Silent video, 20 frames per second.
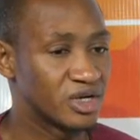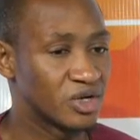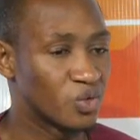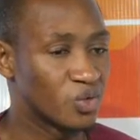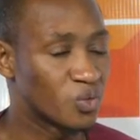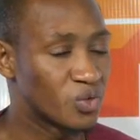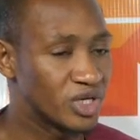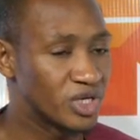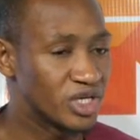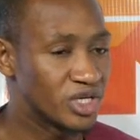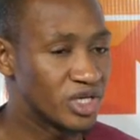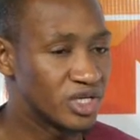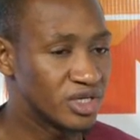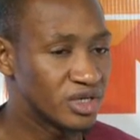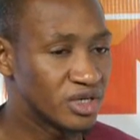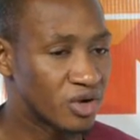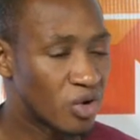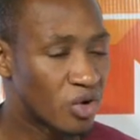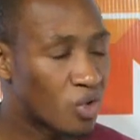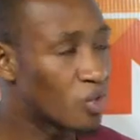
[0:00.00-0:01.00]

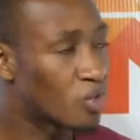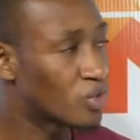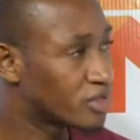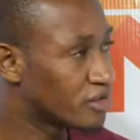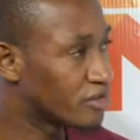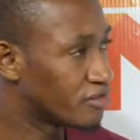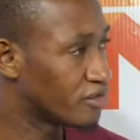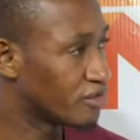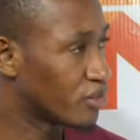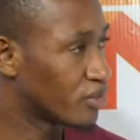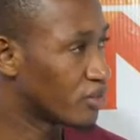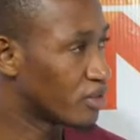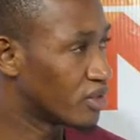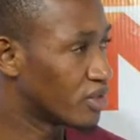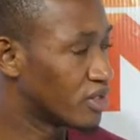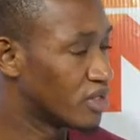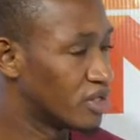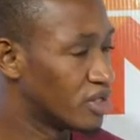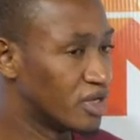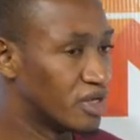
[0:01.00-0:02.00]
we hold the view
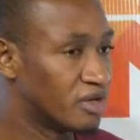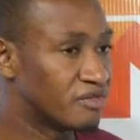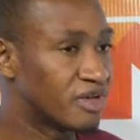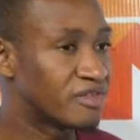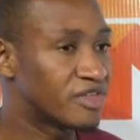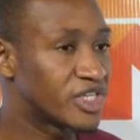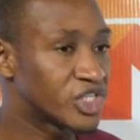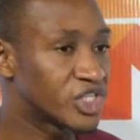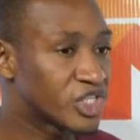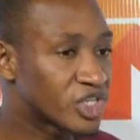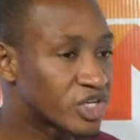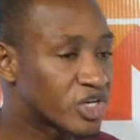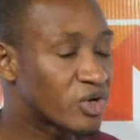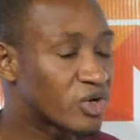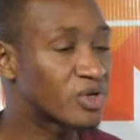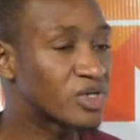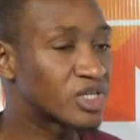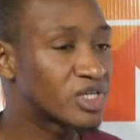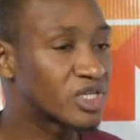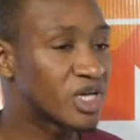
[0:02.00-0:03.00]
that the
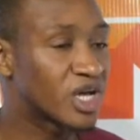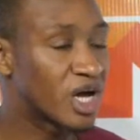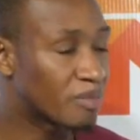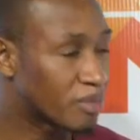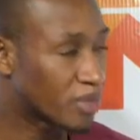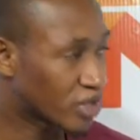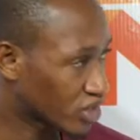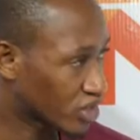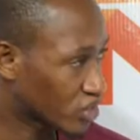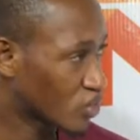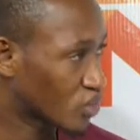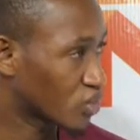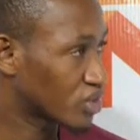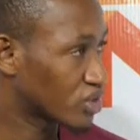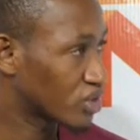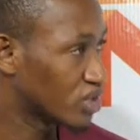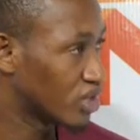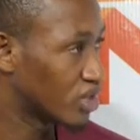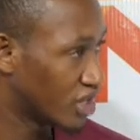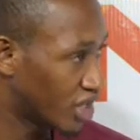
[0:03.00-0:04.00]
security
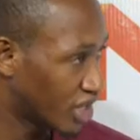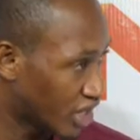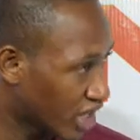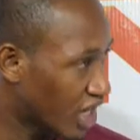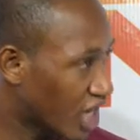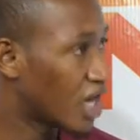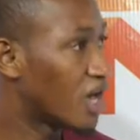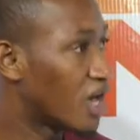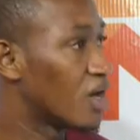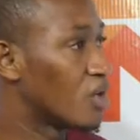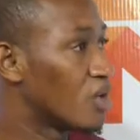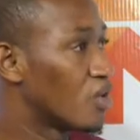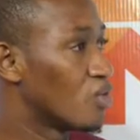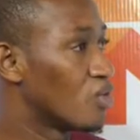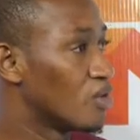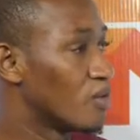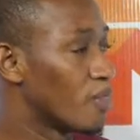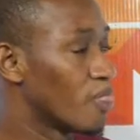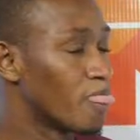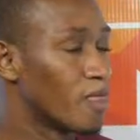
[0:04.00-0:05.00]
apparatus now